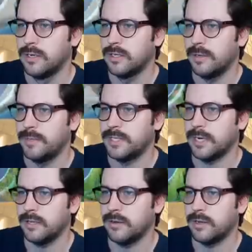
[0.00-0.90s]
Let me take
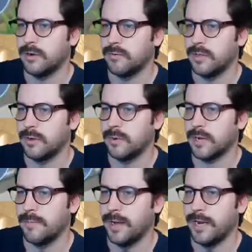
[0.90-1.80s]
a look here really quick.
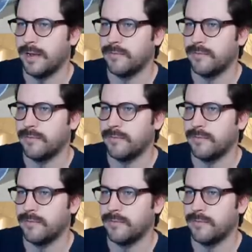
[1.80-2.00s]
I might have